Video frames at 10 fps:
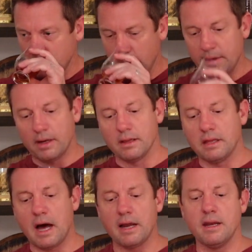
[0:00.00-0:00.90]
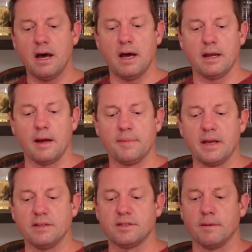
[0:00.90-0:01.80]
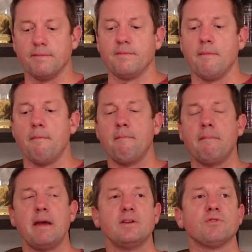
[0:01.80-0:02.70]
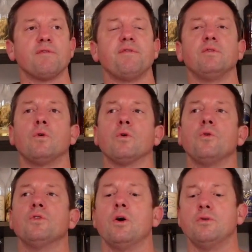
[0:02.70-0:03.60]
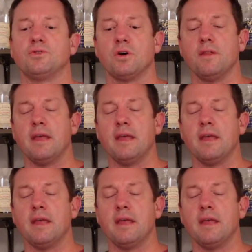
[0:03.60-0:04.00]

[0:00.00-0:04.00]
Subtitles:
I'm getting a lot of nut. I'm getting some major floral notes on